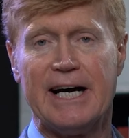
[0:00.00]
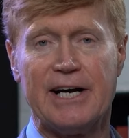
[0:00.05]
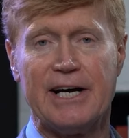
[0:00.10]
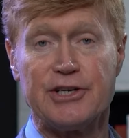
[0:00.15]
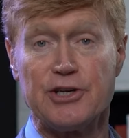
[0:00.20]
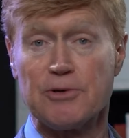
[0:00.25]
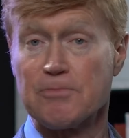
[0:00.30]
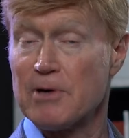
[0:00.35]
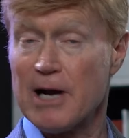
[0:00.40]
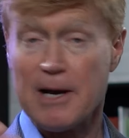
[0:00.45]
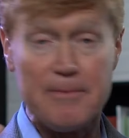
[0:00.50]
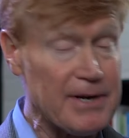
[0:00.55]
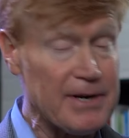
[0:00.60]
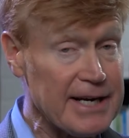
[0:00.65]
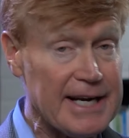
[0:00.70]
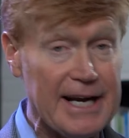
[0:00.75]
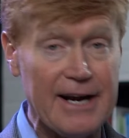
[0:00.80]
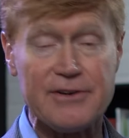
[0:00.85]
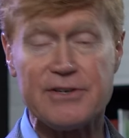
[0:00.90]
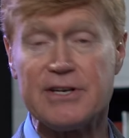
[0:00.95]
your
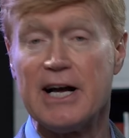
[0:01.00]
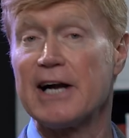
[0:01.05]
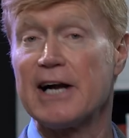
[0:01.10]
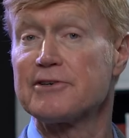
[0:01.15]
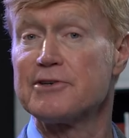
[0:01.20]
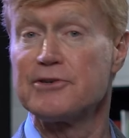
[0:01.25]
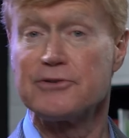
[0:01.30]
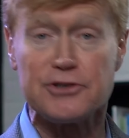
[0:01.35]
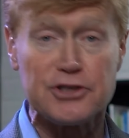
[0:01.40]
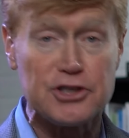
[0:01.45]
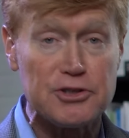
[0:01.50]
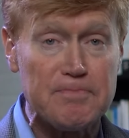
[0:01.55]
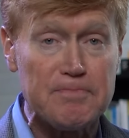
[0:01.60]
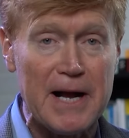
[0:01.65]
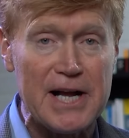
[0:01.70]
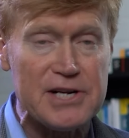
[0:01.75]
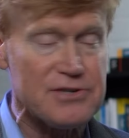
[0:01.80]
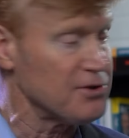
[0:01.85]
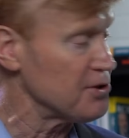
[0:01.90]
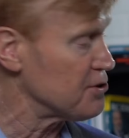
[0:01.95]
primary care doctors, your
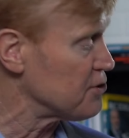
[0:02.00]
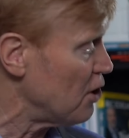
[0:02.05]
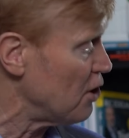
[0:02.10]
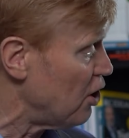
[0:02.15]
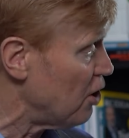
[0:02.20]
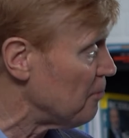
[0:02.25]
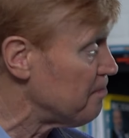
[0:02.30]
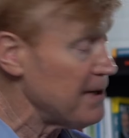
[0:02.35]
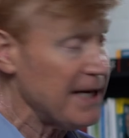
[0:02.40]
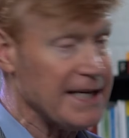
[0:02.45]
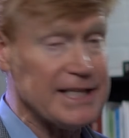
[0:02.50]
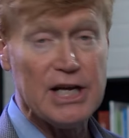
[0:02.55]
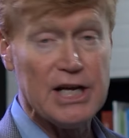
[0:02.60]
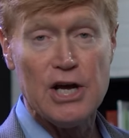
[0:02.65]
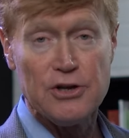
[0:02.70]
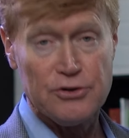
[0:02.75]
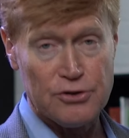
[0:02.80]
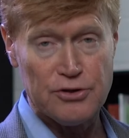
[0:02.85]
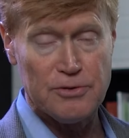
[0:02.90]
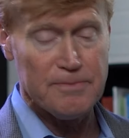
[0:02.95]
specialists, all paid
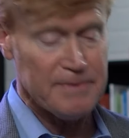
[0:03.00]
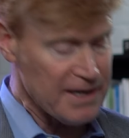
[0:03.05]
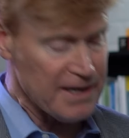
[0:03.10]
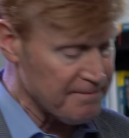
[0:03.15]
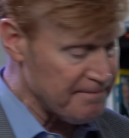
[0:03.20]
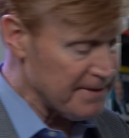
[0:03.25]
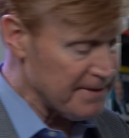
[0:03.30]
to the B of